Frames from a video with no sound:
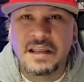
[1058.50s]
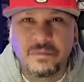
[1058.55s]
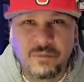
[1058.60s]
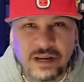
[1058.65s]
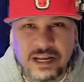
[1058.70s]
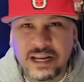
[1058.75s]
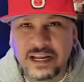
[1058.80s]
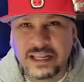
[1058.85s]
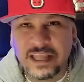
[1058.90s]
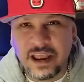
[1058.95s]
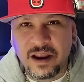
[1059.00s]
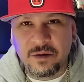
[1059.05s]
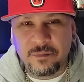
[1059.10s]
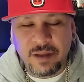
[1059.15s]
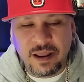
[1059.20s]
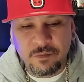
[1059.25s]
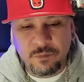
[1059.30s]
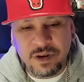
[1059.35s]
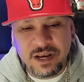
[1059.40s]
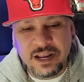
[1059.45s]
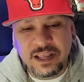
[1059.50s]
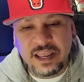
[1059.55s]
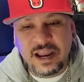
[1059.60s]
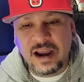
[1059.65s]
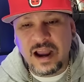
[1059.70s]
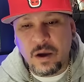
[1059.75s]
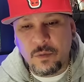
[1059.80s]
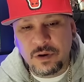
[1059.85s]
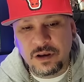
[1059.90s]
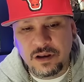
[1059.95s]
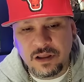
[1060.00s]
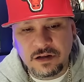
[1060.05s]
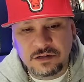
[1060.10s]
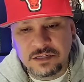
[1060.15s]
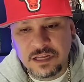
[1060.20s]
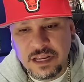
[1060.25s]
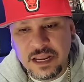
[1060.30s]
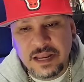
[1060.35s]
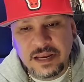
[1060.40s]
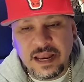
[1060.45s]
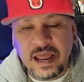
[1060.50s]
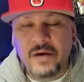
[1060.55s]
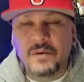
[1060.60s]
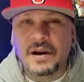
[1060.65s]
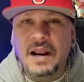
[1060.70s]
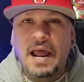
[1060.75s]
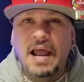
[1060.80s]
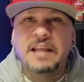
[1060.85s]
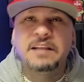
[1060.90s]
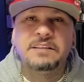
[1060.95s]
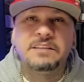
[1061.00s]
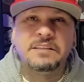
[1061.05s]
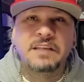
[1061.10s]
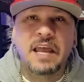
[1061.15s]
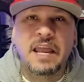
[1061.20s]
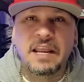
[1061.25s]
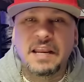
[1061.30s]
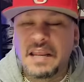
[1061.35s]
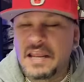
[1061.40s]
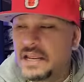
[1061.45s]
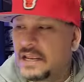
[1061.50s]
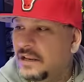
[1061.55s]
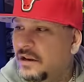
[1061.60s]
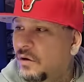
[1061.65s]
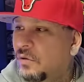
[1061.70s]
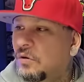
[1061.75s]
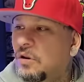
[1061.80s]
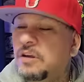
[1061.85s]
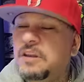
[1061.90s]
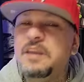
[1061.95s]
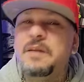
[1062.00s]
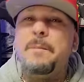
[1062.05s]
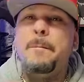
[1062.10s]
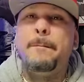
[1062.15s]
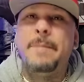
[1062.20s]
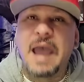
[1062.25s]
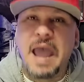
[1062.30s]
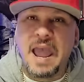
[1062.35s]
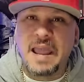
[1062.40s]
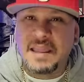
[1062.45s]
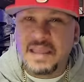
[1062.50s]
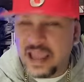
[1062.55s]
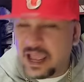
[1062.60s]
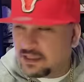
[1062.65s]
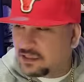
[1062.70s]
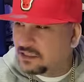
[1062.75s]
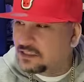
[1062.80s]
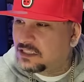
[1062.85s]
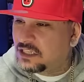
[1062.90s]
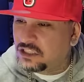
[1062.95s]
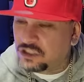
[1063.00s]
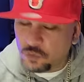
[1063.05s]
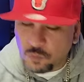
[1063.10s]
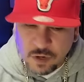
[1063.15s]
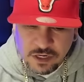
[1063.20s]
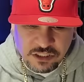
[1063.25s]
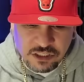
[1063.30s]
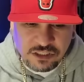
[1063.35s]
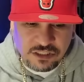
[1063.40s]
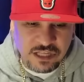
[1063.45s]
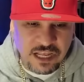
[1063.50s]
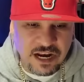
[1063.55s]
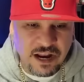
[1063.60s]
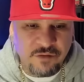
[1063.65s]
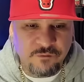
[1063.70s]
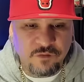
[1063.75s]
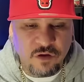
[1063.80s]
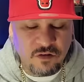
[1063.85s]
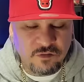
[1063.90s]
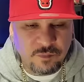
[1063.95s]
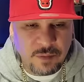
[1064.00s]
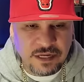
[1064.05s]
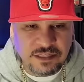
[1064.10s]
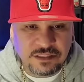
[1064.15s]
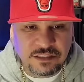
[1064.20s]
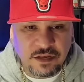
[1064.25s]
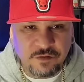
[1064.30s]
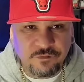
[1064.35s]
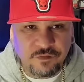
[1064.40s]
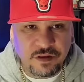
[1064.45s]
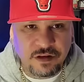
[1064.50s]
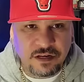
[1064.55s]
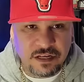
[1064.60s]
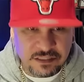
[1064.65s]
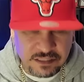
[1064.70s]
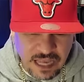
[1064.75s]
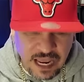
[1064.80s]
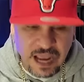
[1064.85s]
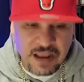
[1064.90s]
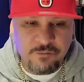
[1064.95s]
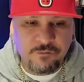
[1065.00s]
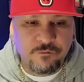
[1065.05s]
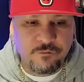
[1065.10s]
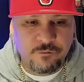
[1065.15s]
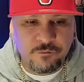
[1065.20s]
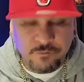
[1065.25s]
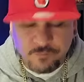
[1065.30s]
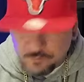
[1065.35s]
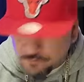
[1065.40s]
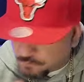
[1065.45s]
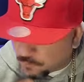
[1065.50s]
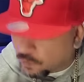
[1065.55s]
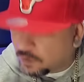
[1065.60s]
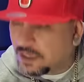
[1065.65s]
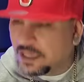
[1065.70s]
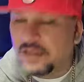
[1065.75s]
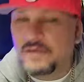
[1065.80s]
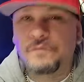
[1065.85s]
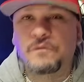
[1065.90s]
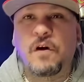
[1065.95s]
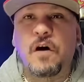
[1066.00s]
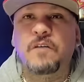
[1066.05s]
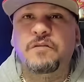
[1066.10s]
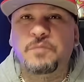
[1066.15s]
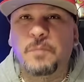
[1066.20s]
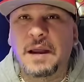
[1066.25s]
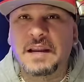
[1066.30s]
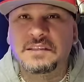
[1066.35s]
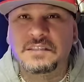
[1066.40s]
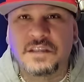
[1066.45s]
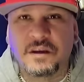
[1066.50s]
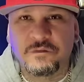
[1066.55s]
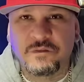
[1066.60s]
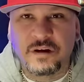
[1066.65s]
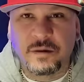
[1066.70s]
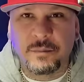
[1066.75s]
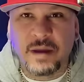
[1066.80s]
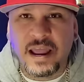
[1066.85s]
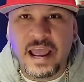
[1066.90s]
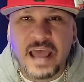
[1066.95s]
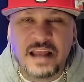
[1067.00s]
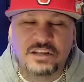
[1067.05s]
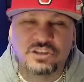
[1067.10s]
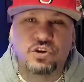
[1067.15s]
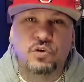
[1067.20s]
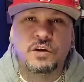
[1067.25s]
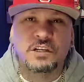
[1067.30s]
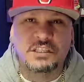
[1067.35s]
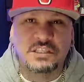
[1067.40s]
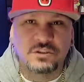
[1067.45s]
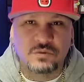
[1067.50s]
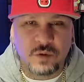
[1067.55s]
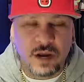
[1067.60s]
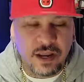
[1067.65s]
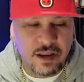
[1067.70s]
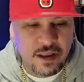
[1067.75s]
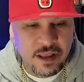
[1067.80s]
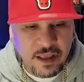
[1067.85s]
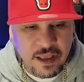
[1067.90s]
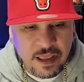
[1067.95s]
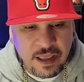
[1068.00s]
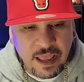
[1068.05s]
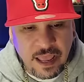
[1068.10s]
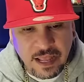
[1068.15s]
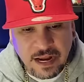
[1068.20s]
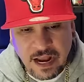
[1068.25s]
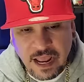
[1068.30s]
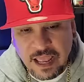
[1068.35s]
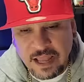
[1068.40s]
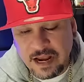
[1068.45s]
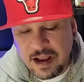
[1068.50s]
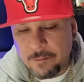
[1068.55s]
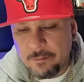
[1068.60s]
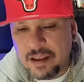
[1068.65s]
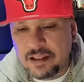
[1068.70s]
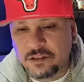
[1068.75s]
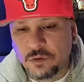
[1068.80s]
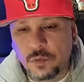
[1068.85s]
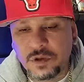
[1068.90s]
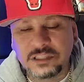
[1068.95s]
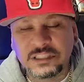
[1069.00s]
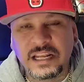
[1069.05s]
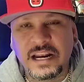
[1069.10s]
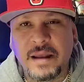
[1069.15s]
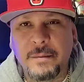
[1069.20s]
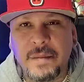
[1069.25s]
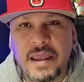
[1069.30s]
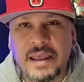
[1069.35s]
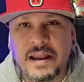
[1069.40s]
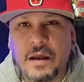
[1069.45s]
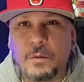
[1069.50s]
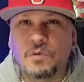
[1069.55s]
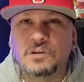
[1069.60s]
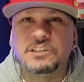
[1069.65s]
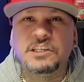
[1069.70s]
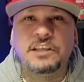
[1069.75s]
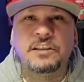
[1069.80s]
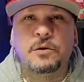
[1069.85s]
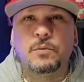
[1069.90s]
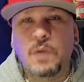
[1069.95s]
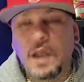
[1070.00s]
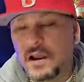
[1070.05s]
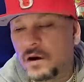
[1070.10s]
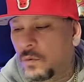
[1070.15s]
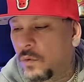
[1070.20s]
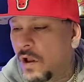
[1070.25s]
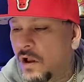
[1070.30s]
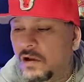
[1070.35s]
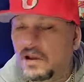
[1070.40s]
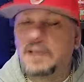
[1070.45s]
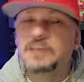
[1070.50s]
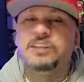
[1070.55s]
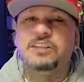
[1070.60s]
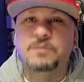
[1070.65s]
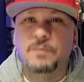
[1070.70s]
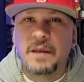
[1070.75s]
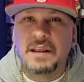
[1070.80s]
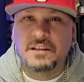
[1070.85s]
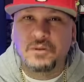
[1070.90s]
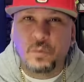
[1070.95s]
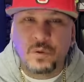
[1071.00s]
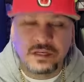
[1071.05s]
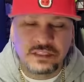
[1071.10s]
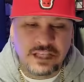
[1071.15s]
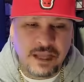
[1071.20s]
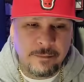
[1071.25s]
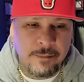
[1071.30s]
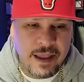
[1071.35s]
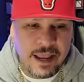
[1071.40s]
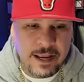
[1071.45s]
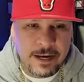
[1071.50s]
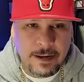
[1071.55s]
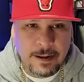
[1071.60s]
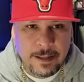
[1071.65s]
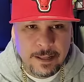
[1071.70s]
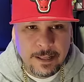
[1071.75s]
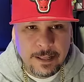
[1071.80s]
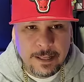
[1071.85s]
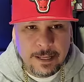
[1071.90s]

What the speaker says: We didn't care, man. We didn't care how we looked. Now in hindsight, you know, looking back at the situations that I involved myself in, because I fully involved myself in them. I had choices, right? And I made the ones that I made. I won't say they're right or wrong. I just made the ones I made.